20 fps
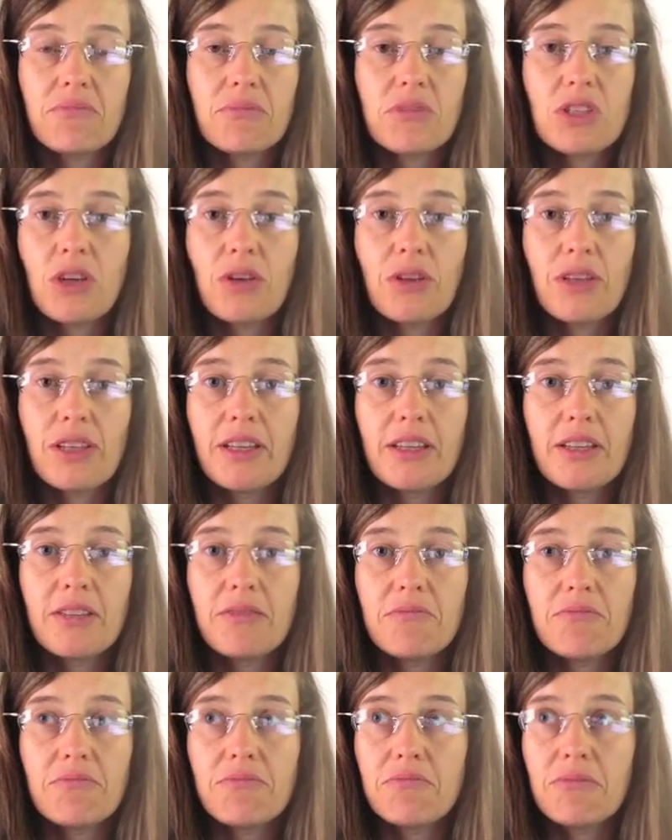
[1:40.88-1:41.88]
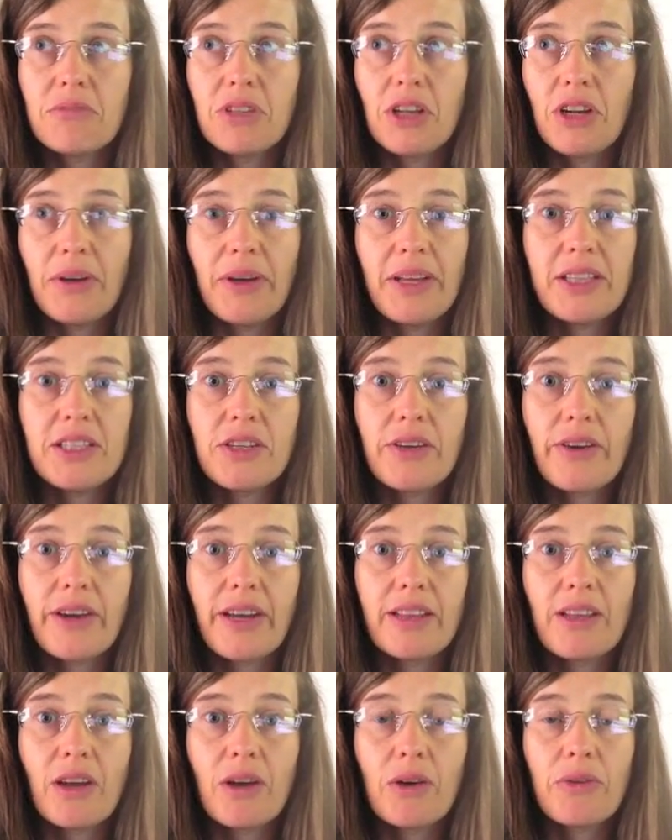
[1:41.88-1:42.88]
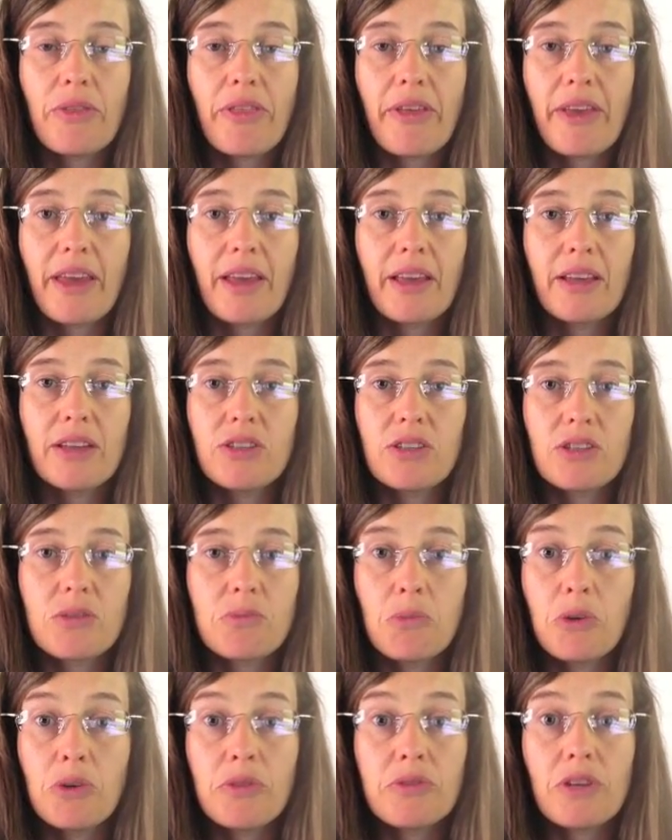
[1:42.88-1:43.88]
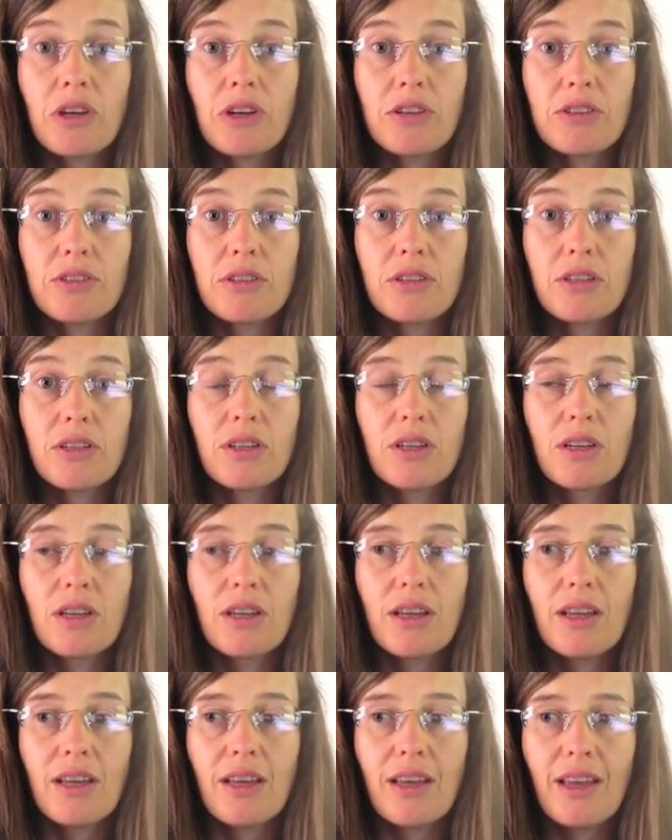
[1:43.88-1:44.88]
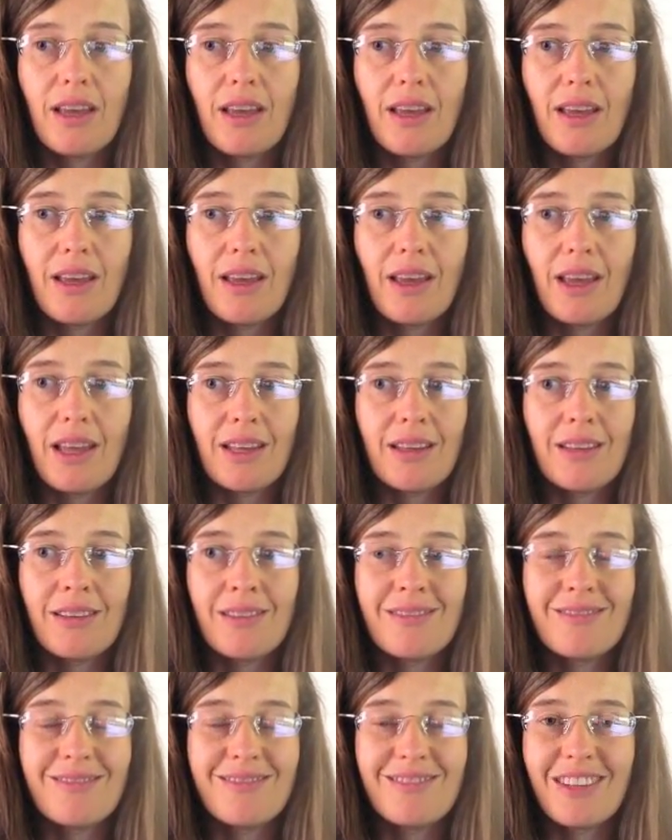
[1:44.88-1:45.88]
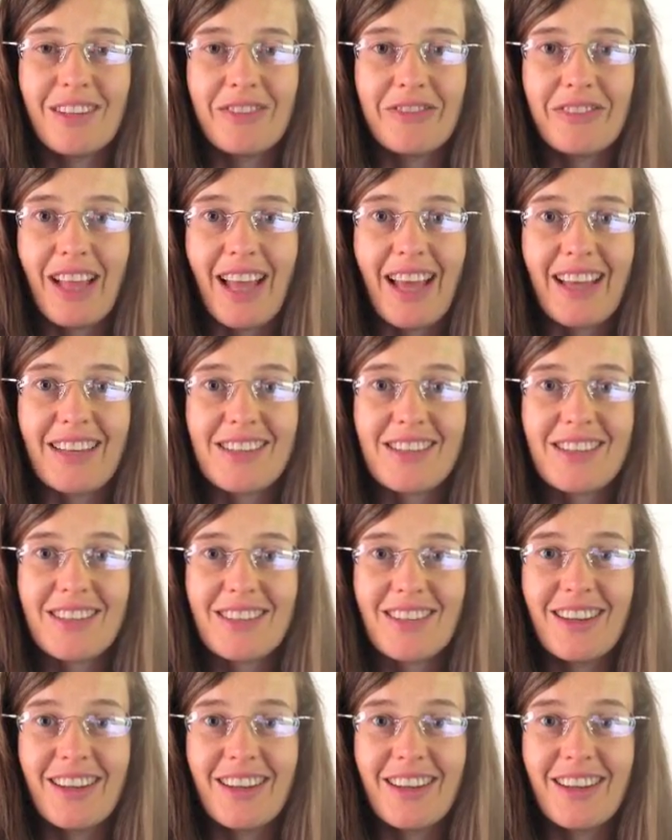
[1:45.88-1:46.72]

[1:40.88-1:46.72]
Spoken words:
totally, integrated the whole thing and just moved on in a flash.